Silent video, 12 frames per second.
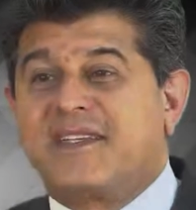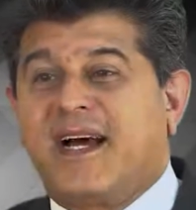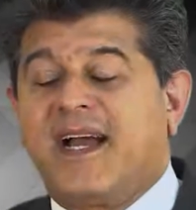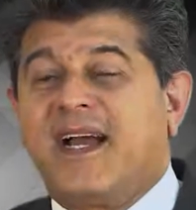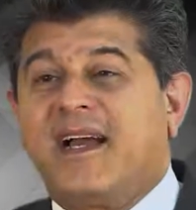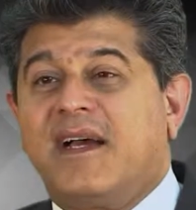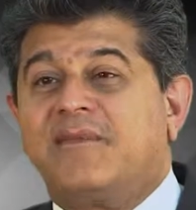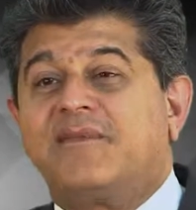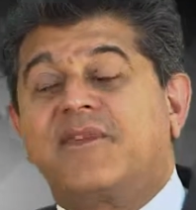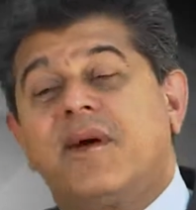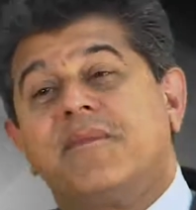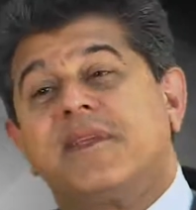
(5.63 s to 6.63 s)
Daya. I'm
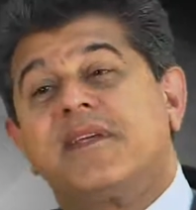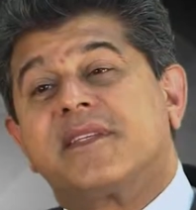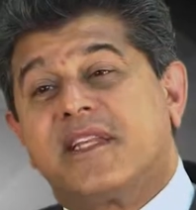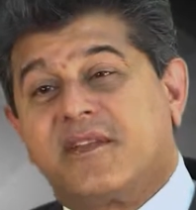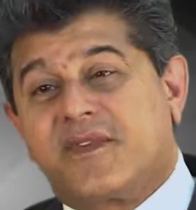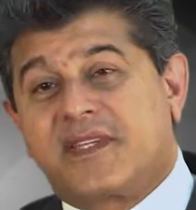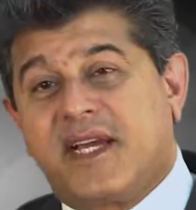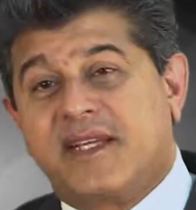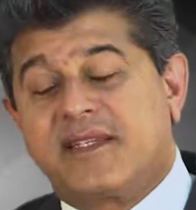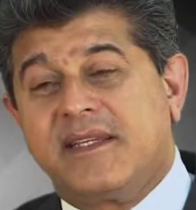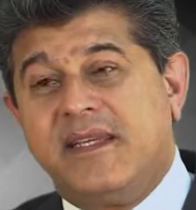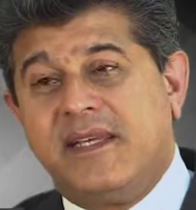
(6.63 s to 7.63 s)
from the Centre for
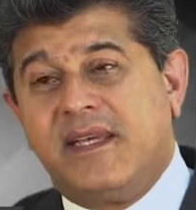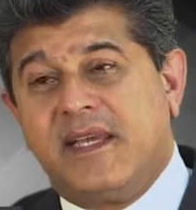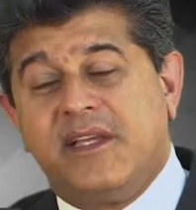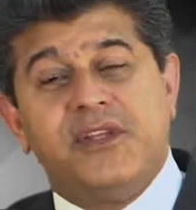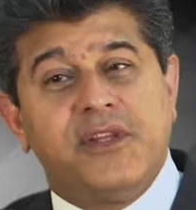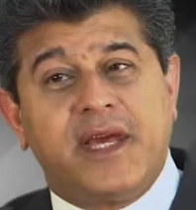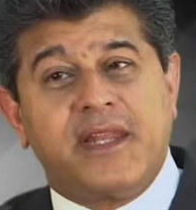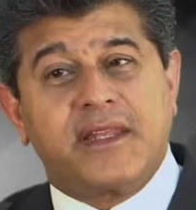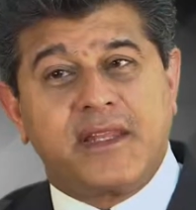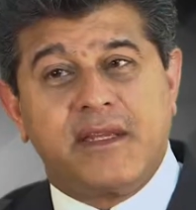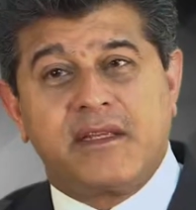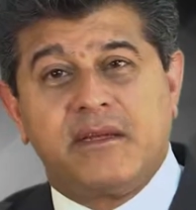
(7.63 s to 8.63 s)
Sight in the United
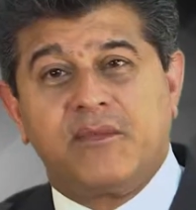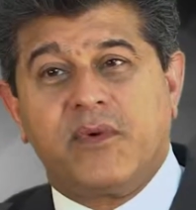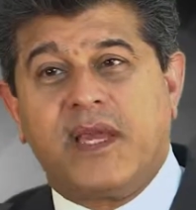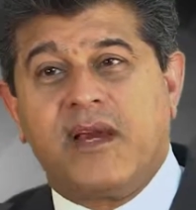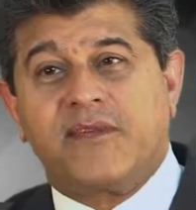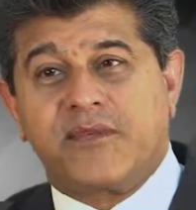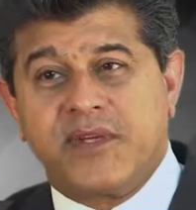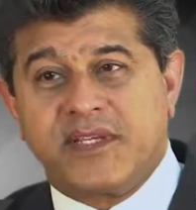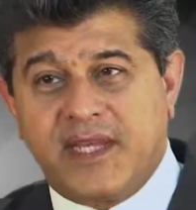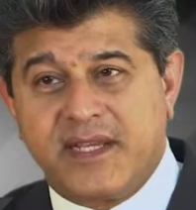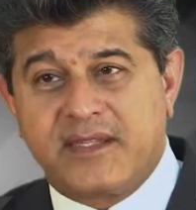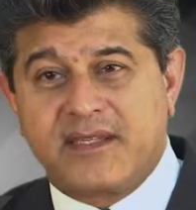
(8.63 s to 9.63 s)
Kingdom. We have 3
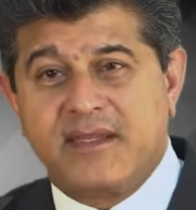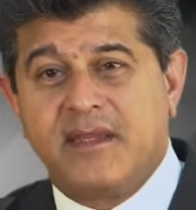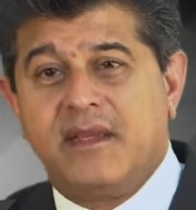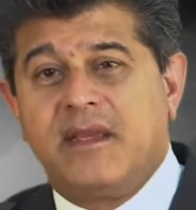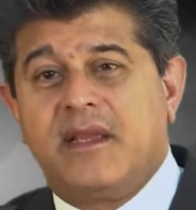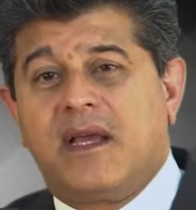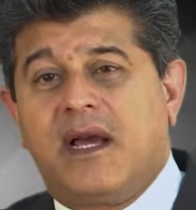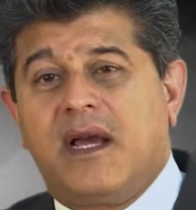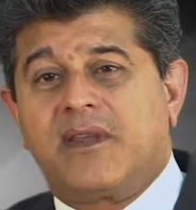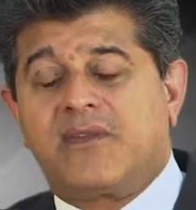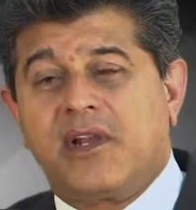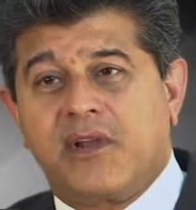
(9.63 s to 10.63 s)
sites,
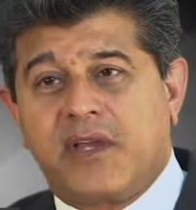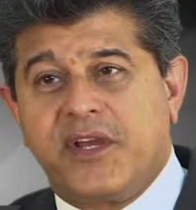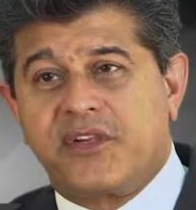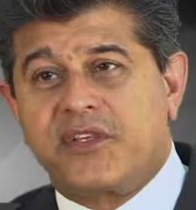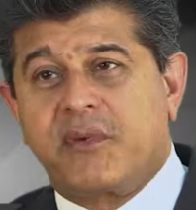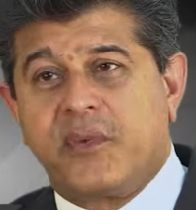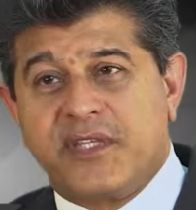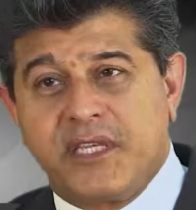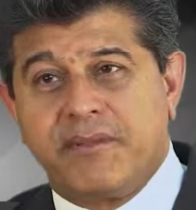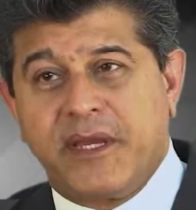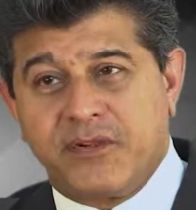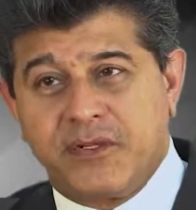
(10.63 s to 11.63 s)
3 locations where we see
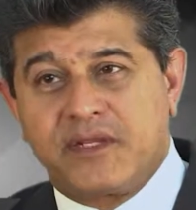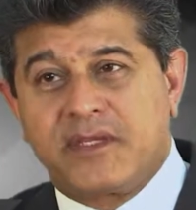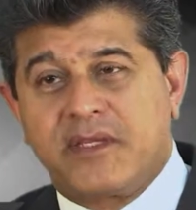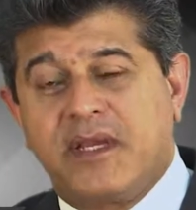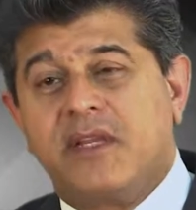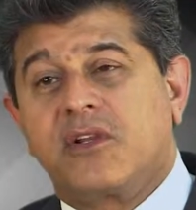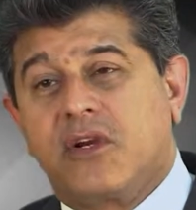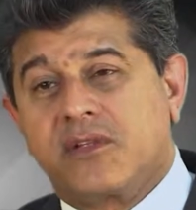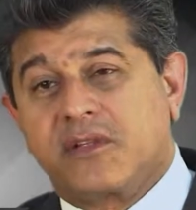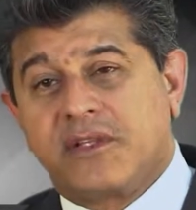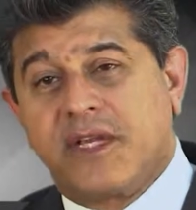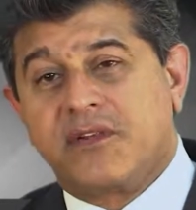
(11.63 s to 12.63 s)
patients in
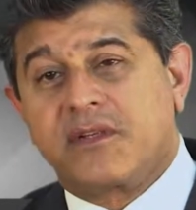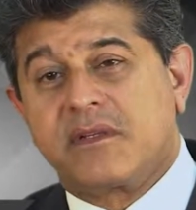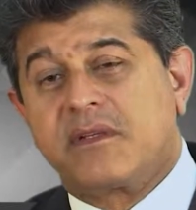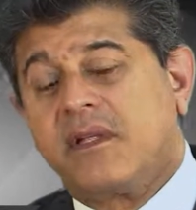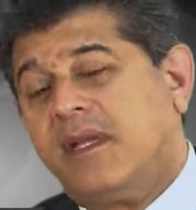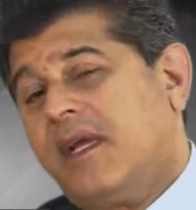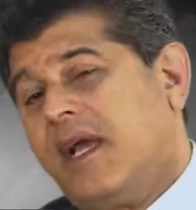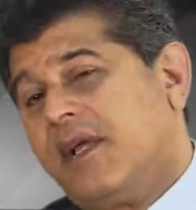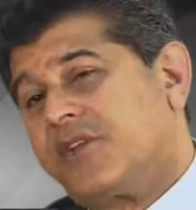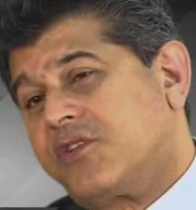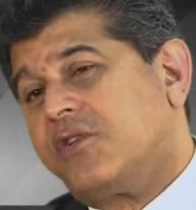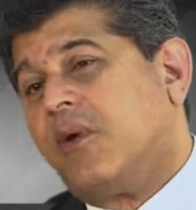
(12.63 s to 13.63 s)
consultation
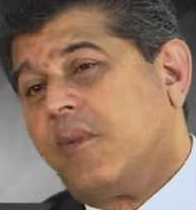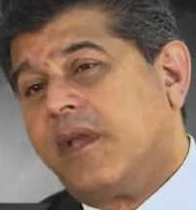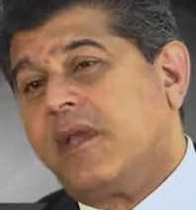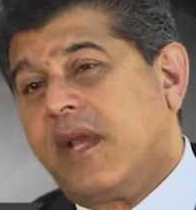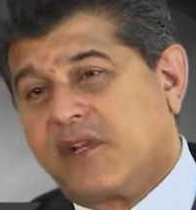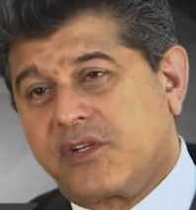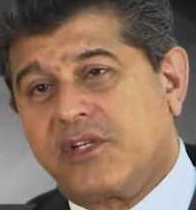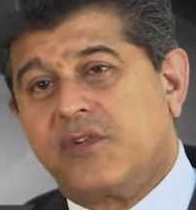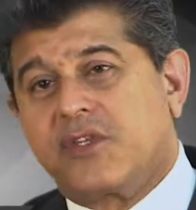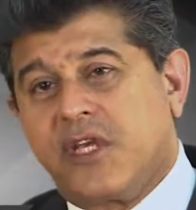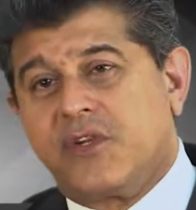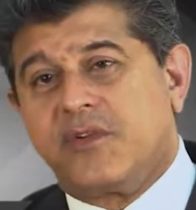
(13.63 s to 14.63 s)
and 2 where we actually do
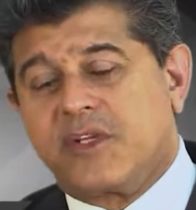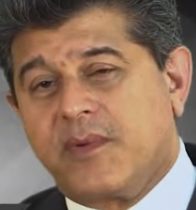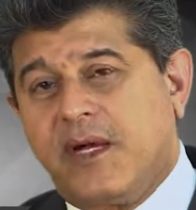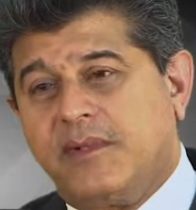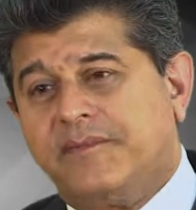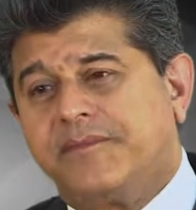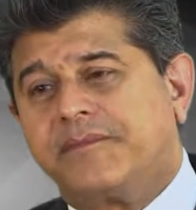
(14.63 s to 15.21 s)
surgery as well.